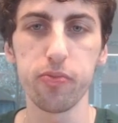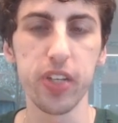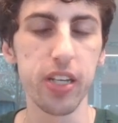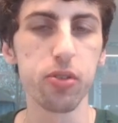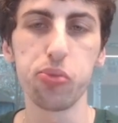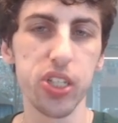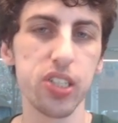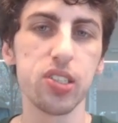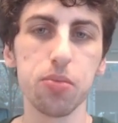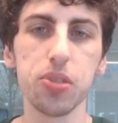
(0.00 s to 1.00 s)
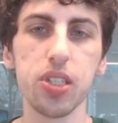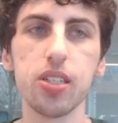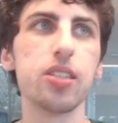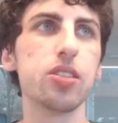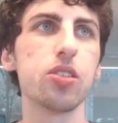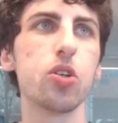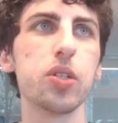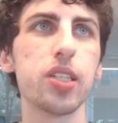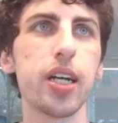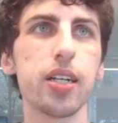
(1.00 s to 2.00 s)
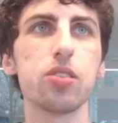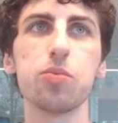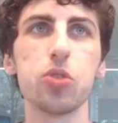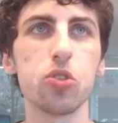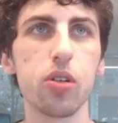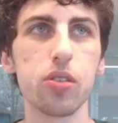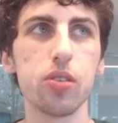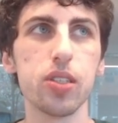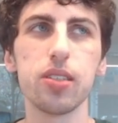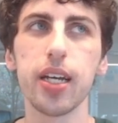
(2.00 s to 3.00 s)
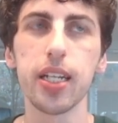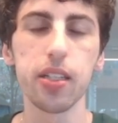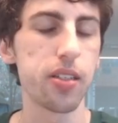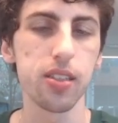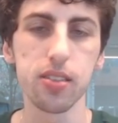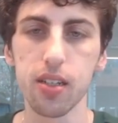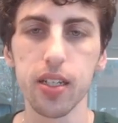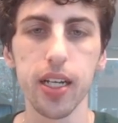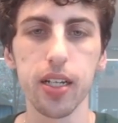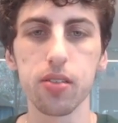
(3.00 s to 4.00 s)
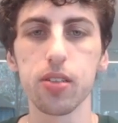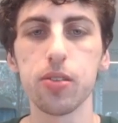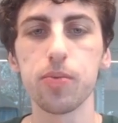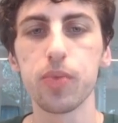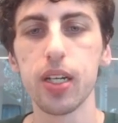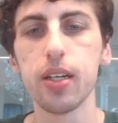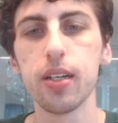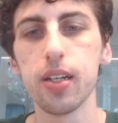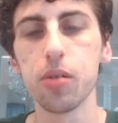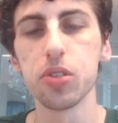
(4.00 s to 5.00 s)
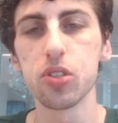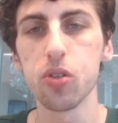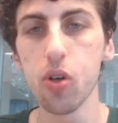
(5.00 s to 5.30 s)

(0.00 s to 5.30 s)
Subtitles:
favorite place to be. He's always had some struggle into anything that's not aggro. And so